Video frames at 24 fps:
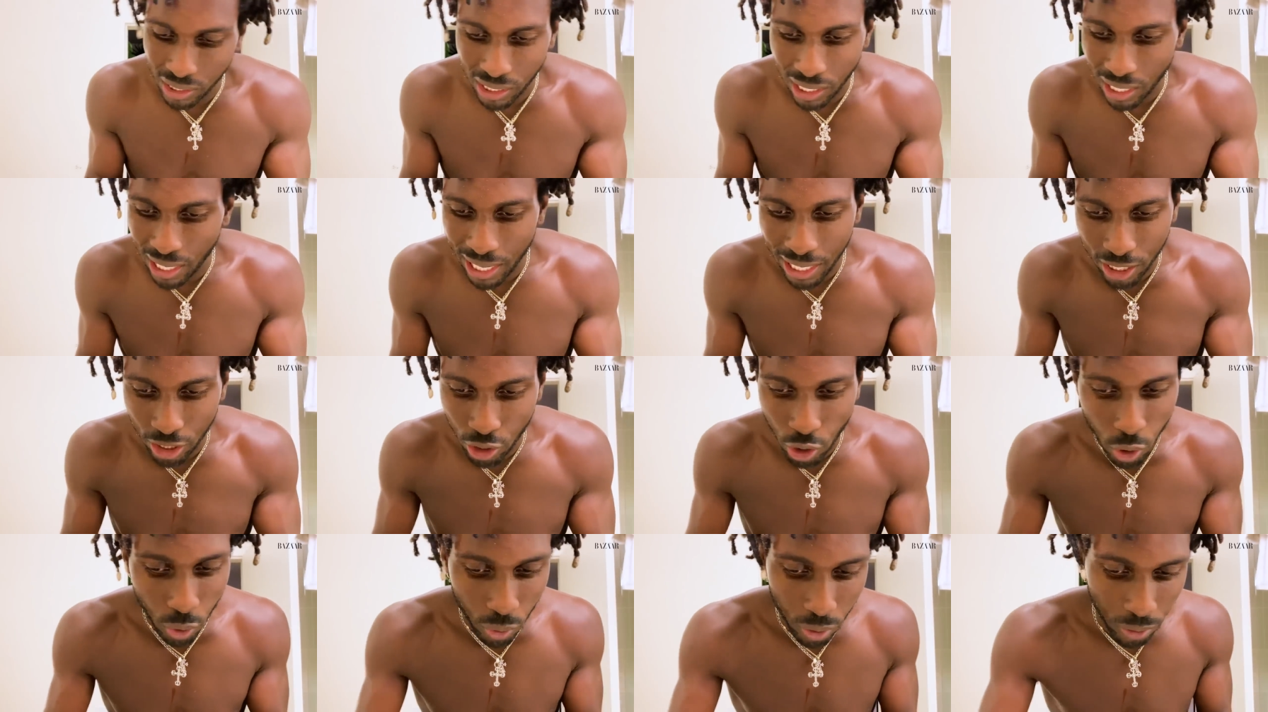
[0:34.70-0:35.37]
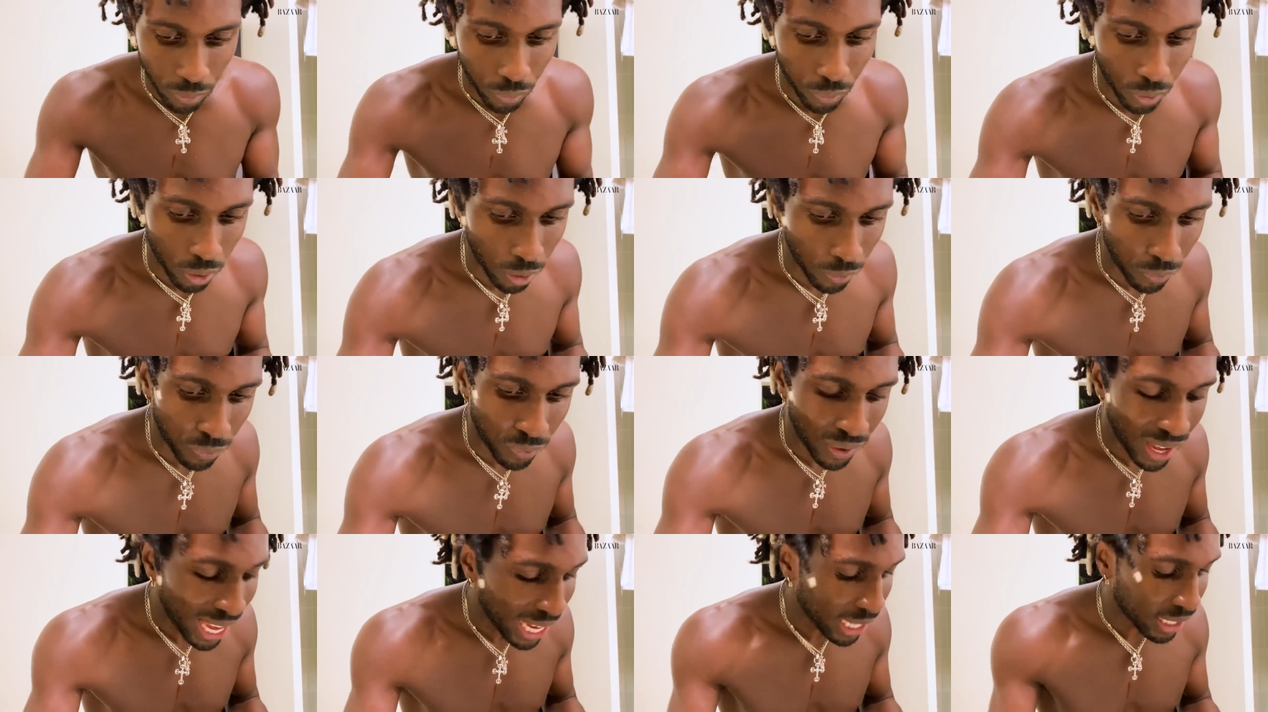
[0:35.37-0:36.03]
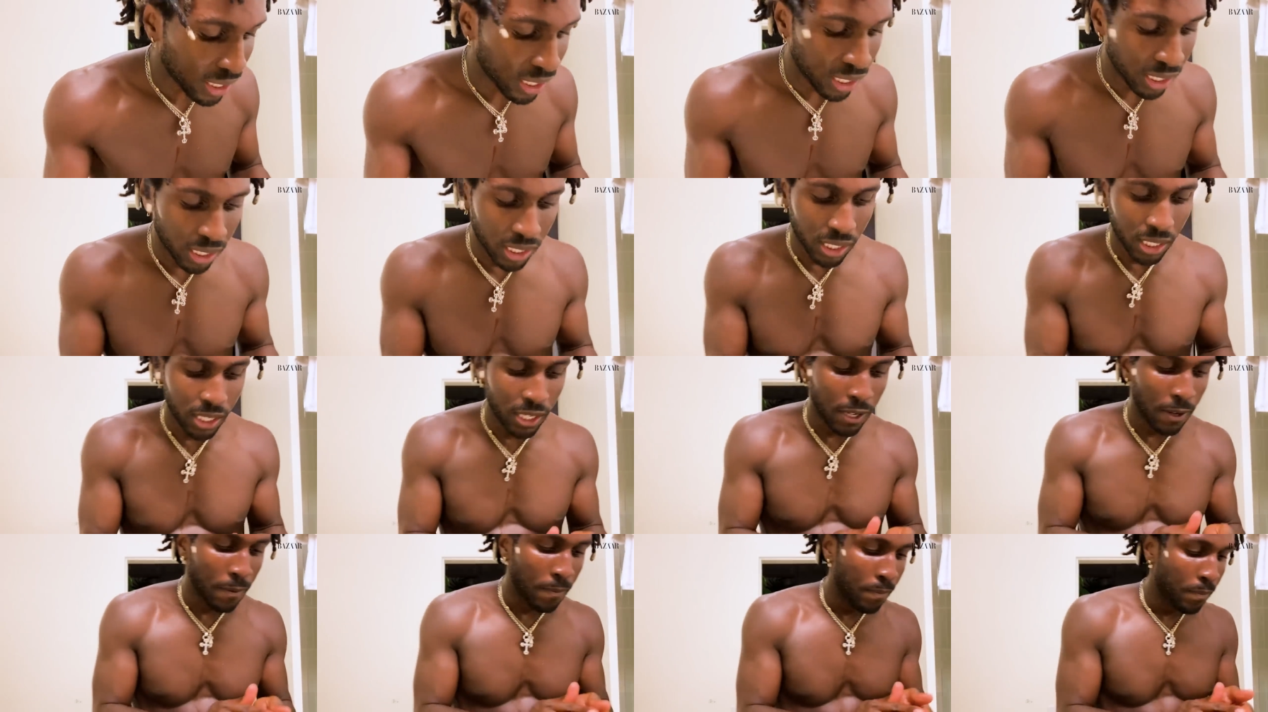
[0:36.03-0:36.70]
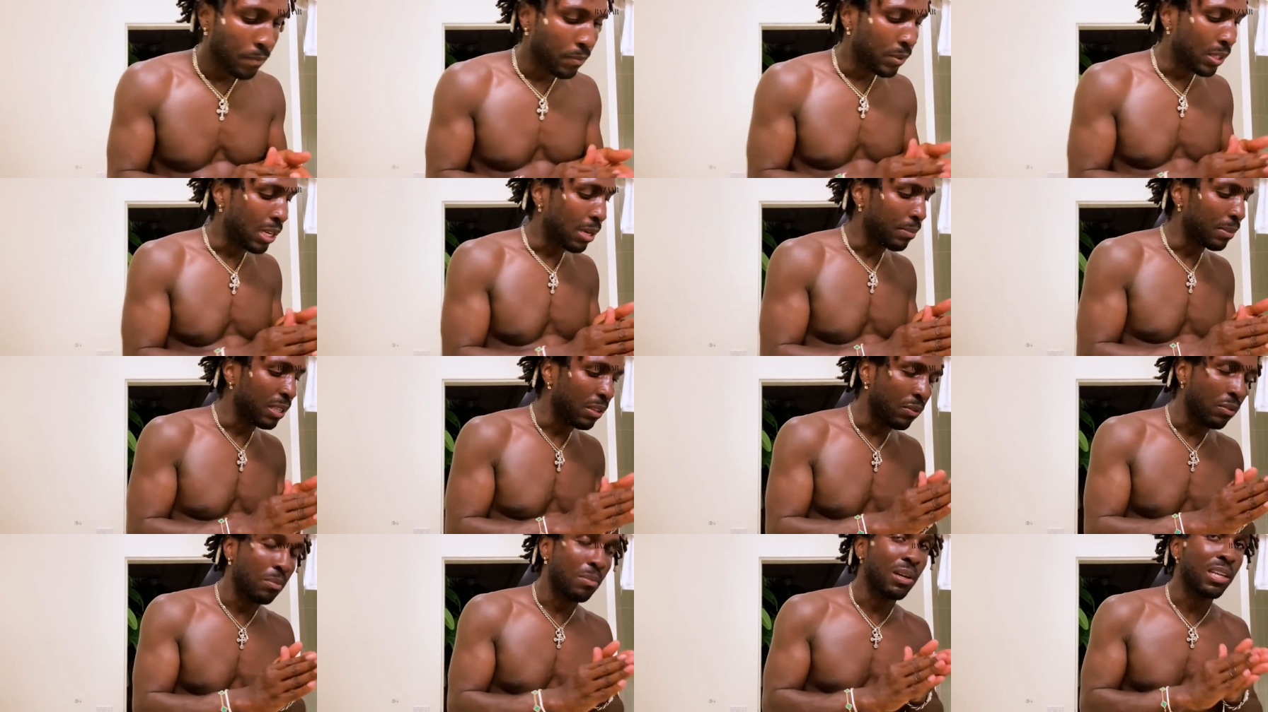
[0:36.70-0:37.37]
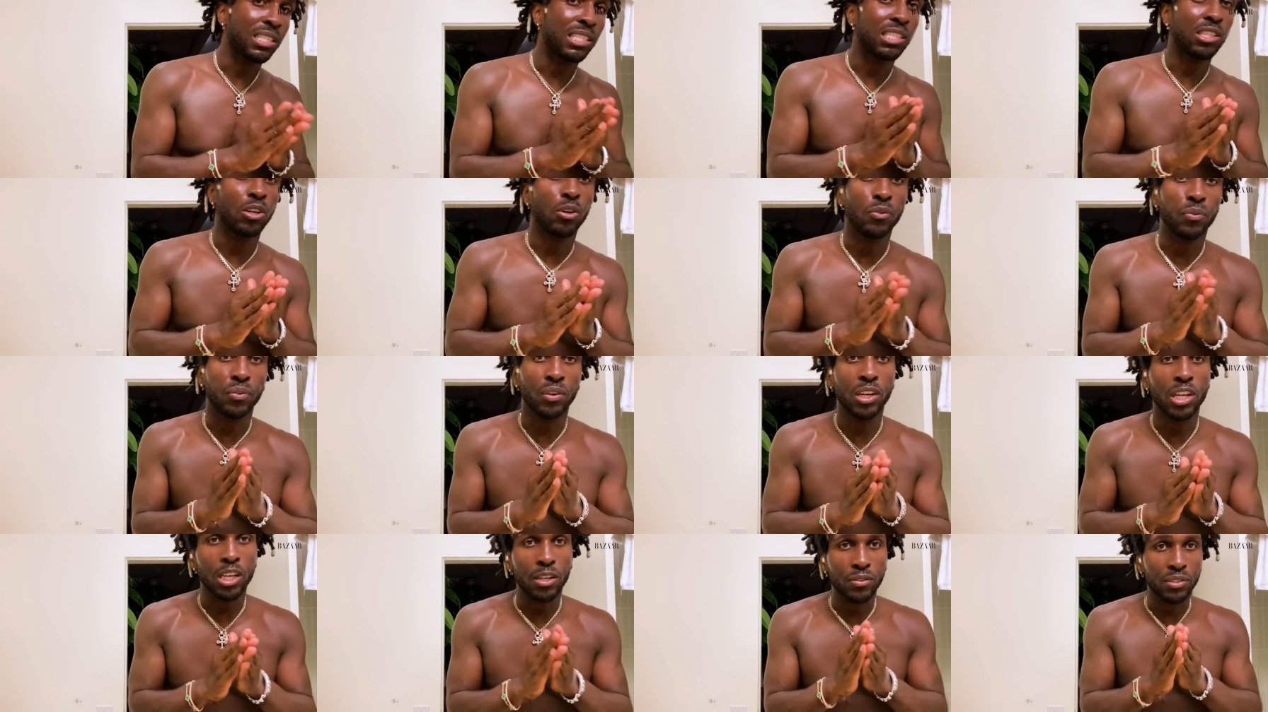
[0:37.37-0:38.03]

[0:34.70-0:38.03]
I like knowing for a fact that I'm giving myself love.